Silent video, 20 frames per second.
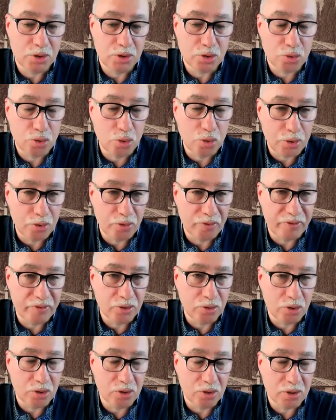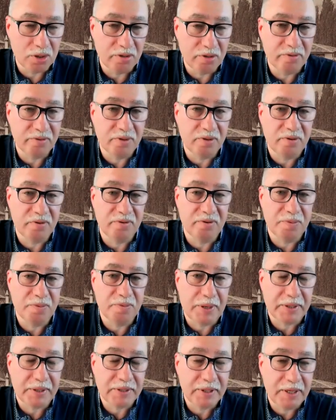partnership,
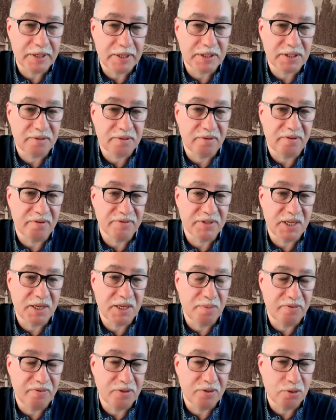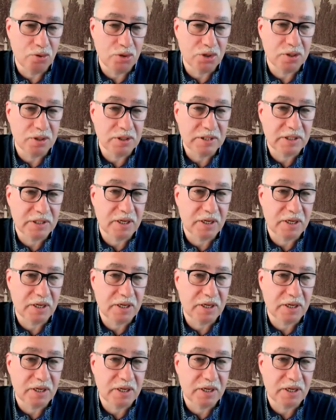relationship with the Crimean Tatars,